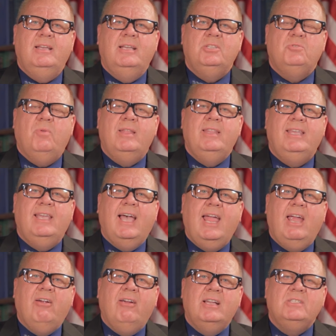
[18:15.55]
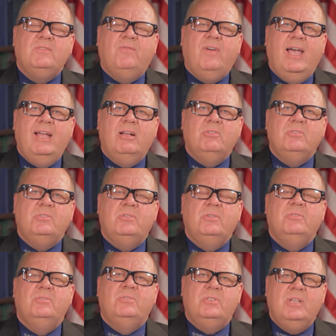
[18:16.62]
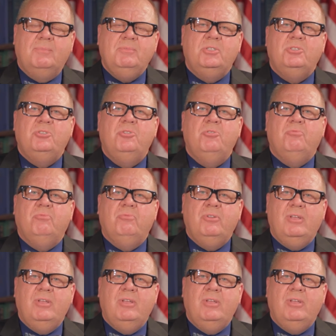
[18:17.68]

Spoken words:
is when the IRS files substitute